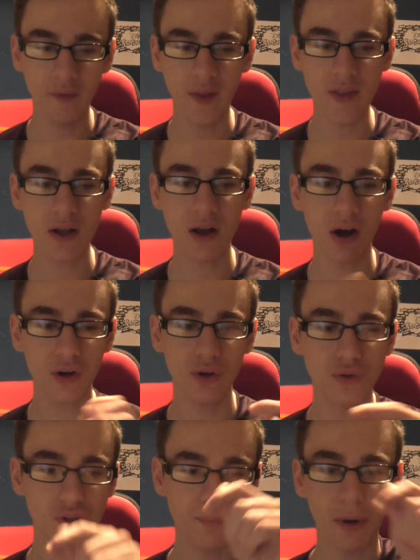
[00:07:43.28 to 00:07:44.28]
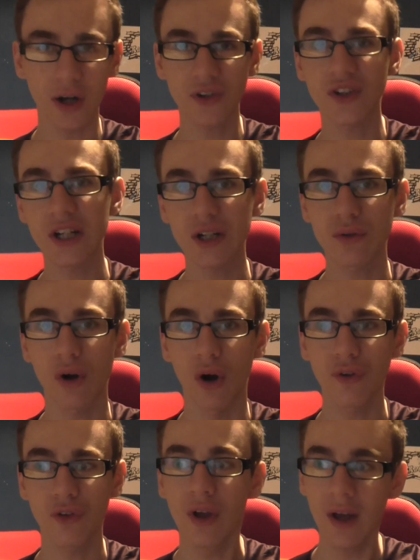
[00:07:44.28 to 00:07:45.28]
And then Lukaku just passed it
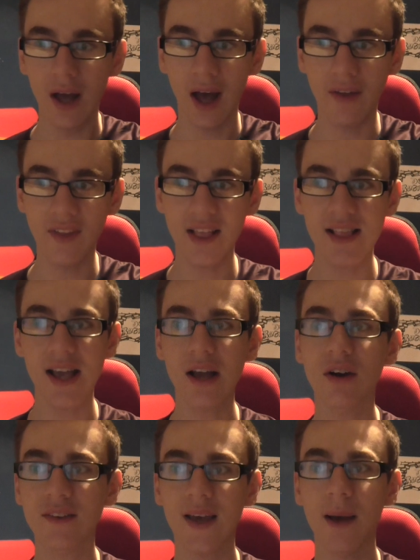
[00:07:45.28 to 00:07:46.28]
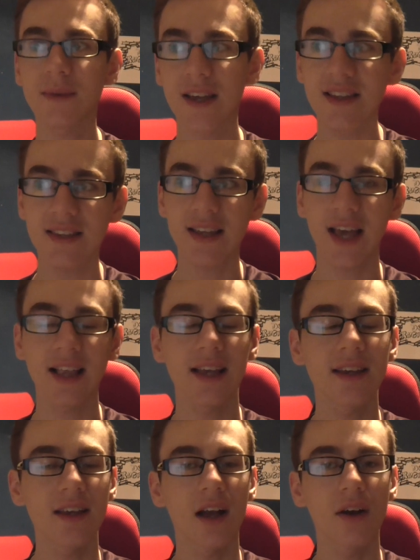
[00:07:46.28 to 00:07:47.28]
across. And then Lingard tapped it in to get
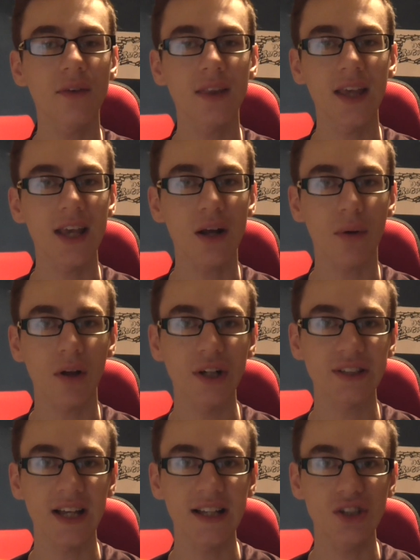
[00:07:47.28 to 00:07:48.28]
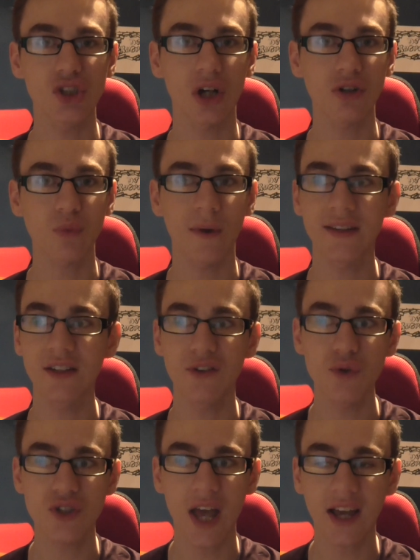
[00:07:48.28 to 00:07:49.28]
it, the equaliser inside
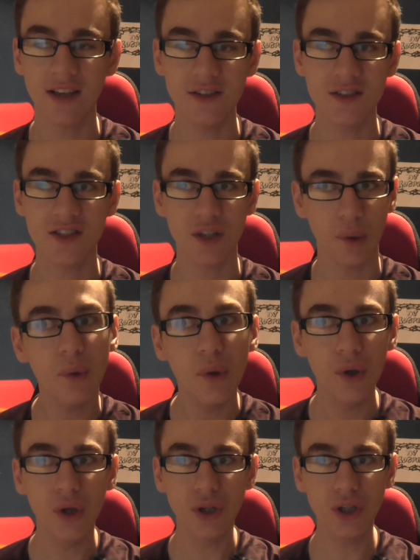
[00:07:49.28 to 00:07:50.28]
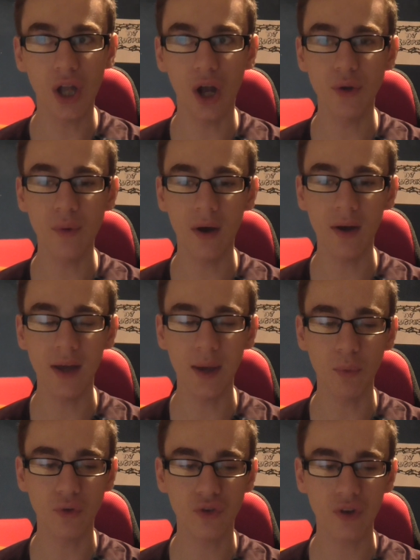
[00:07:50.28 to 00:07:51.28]
22 seconds. So,
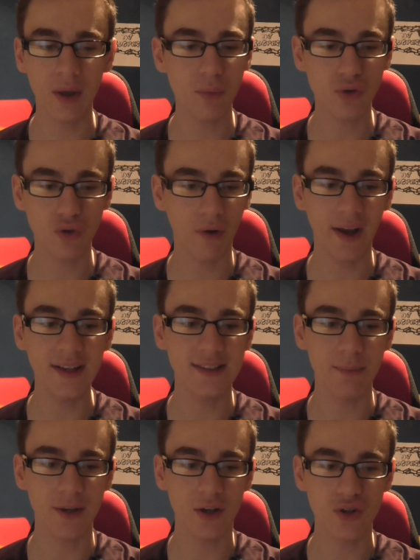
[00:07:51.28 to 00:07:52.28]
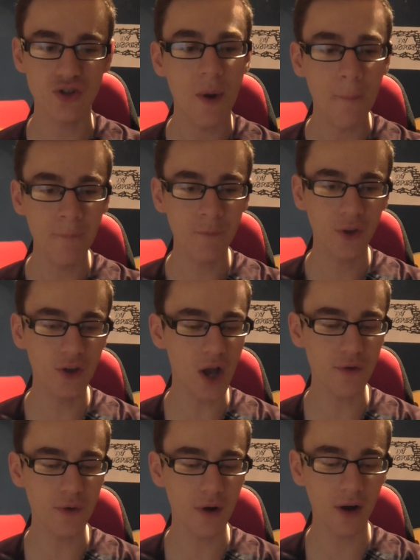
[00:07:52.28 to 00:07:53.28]
it was crazy, because,
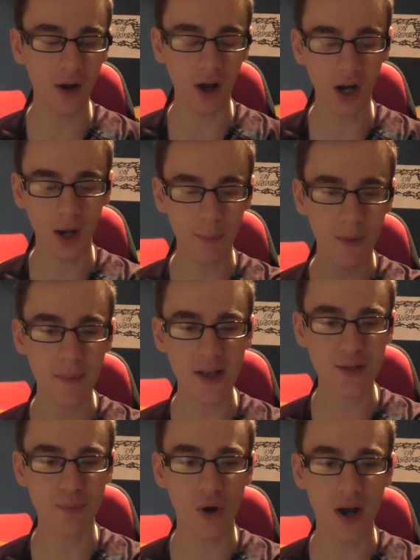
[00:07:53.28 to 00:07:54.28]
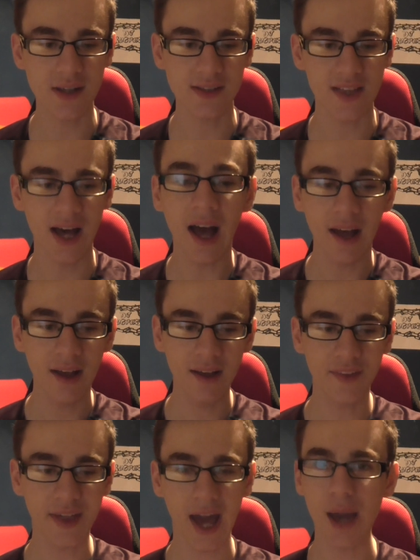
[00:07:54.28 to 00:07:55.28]
a couple of minutes prior to that,
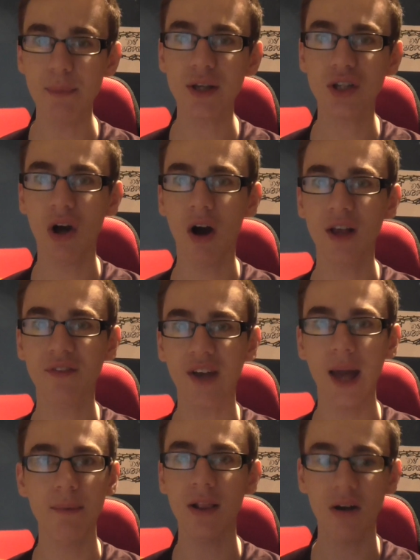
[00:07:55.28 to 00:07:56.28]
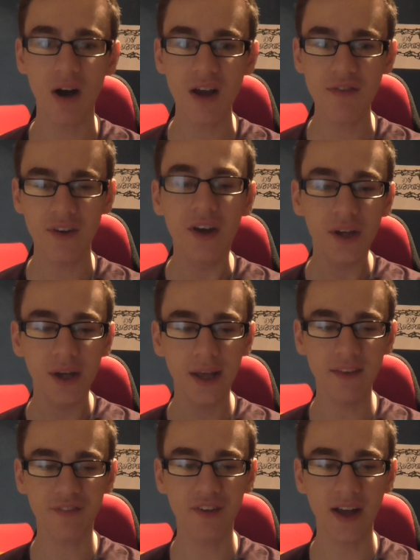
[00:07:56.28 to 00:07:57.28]
the game had kind of came alive
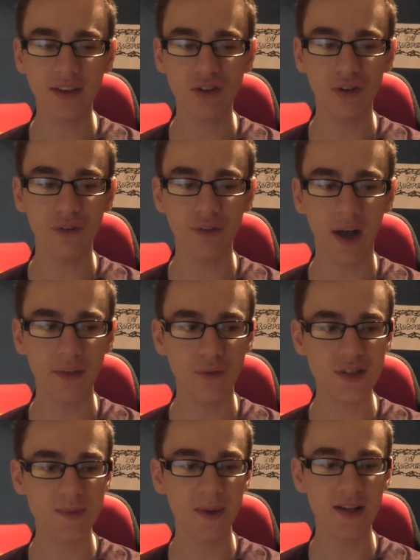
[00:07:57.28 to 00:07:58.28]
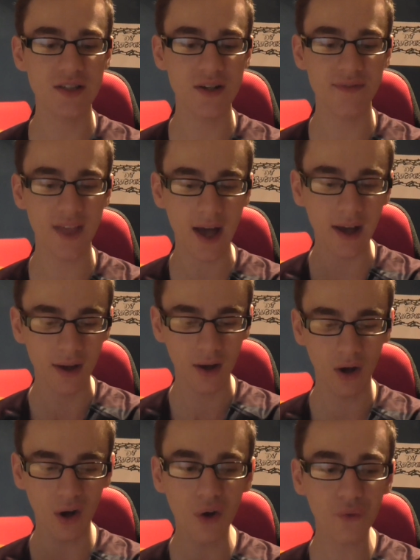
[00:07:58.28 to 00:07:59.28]
in the fact of, and the respect of that
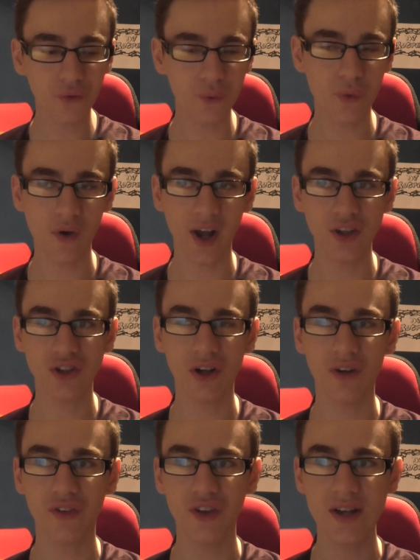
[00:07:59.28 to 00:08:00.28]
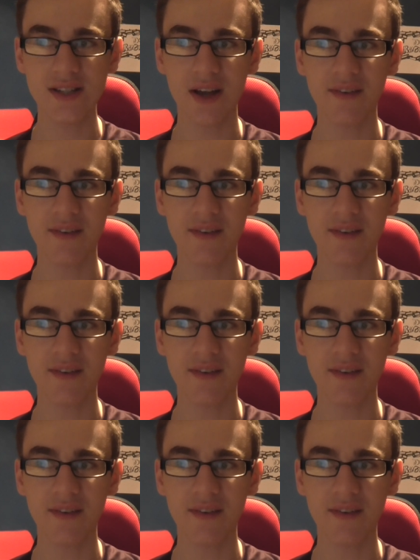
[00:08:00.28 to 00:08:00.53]
Arsenal creating chances.